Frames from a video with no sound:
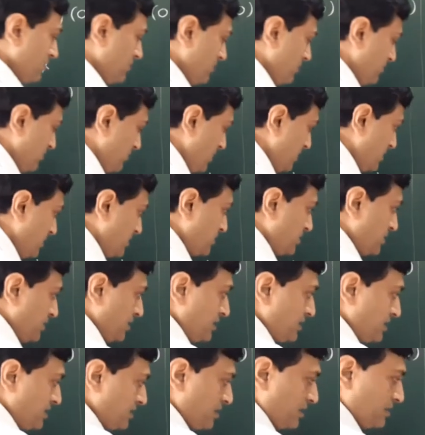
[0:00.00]
means
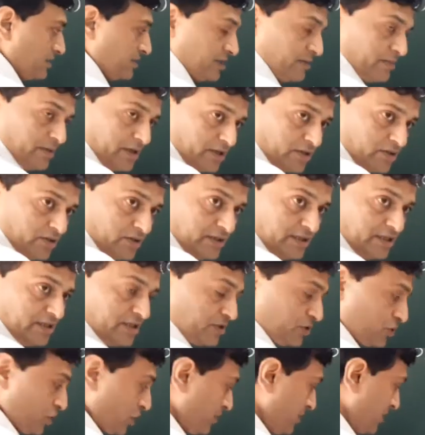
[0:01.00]
this is algebra, this
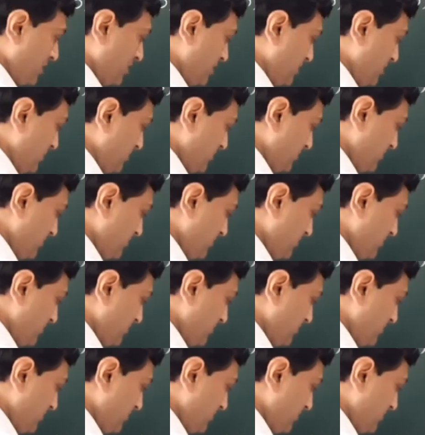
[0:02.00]
is geometry.